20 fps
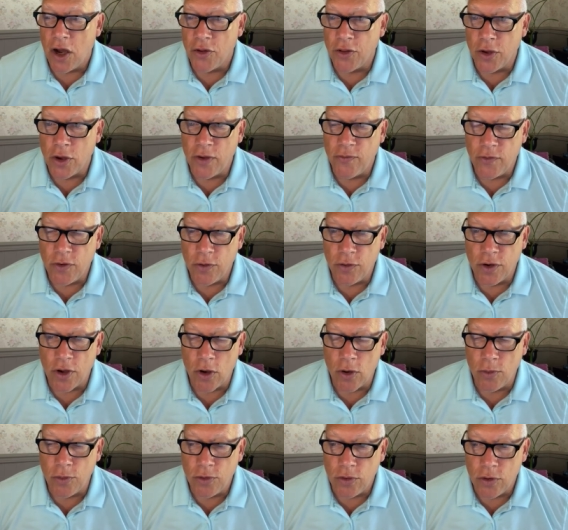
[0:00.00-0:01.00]
Although if you
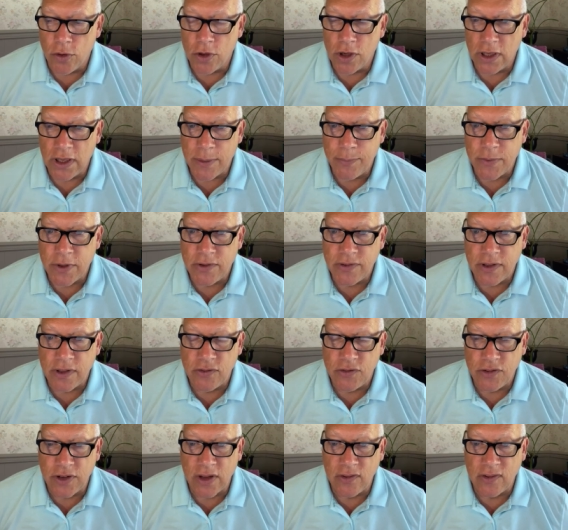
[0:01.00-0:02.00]
know eucalyptus,
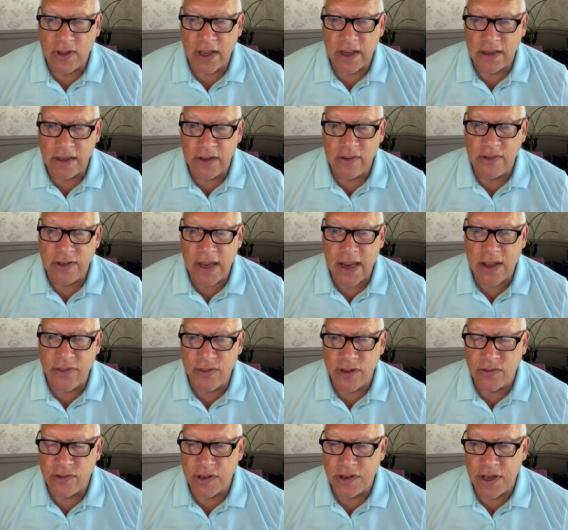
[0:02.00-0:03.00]
it's just like
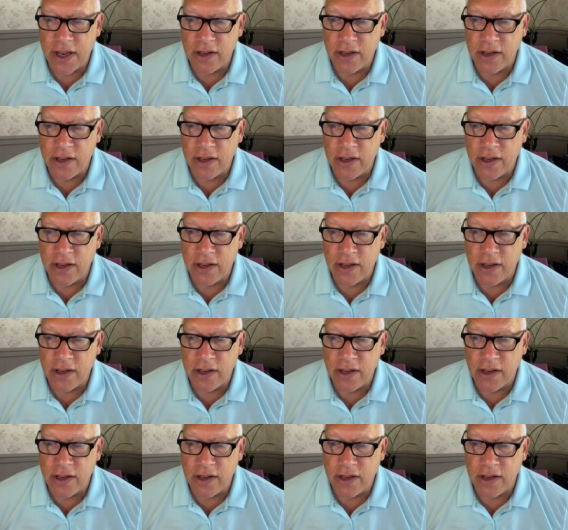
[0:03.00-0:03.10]
lisianthus.